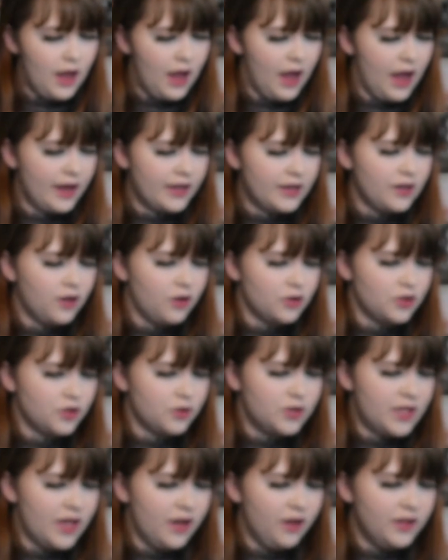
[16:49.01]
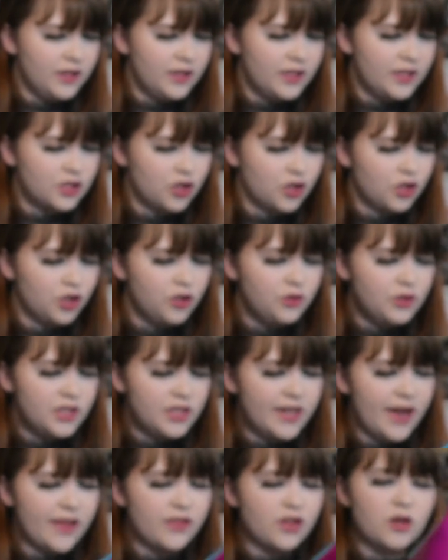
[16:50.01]
I can also tell that these are glued
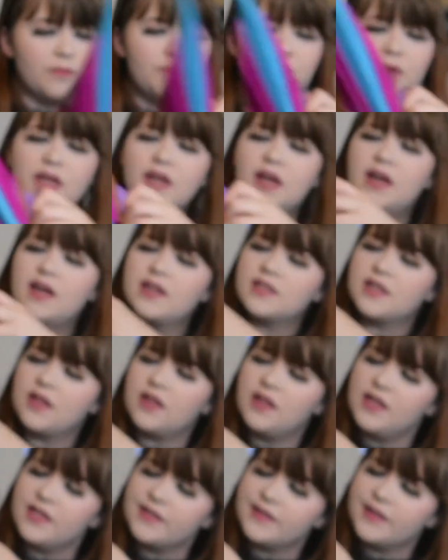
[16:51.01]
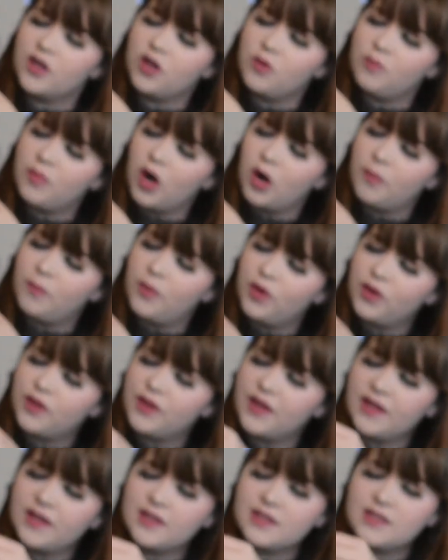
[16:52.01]
together because these little purple
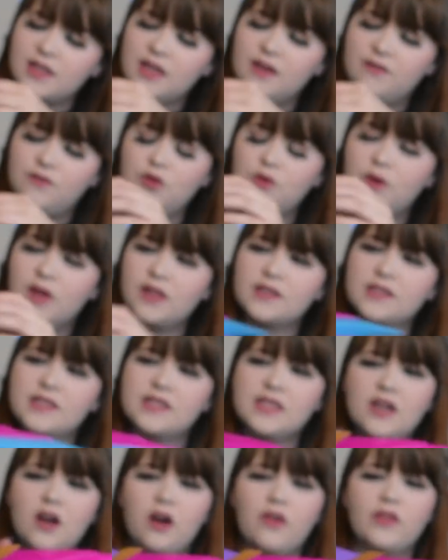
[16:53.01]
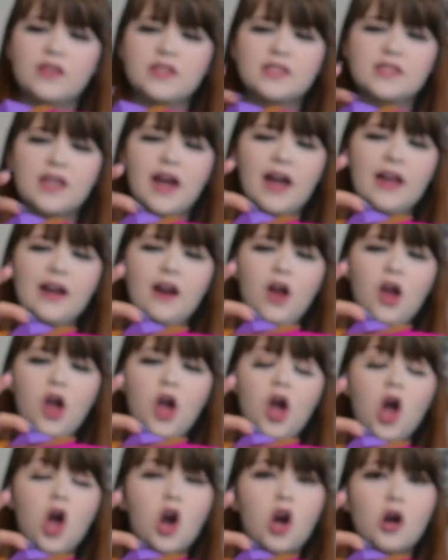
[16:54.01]
things, if you can see on this side,
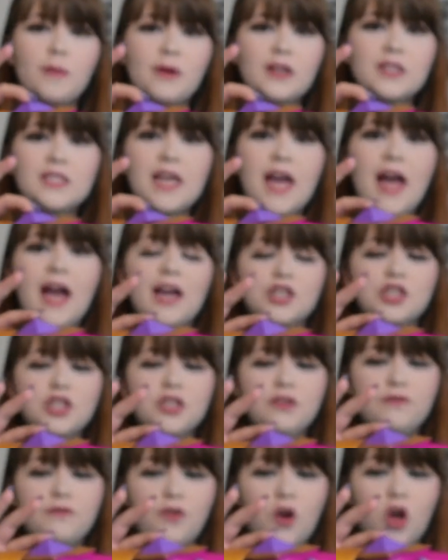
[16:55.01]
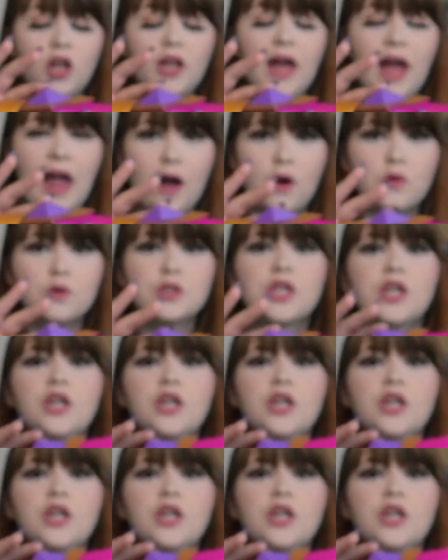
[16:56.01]
are about to actually fall out.